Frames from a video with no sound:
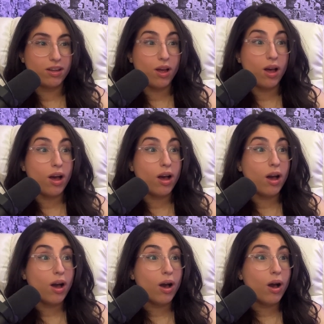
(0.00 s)

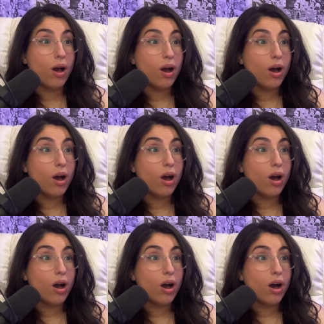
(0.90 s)

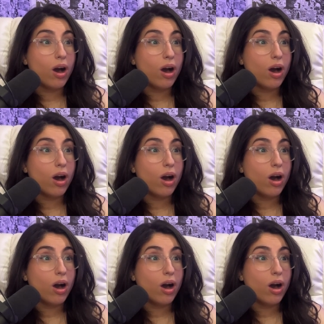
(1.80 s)
Nobody speaks.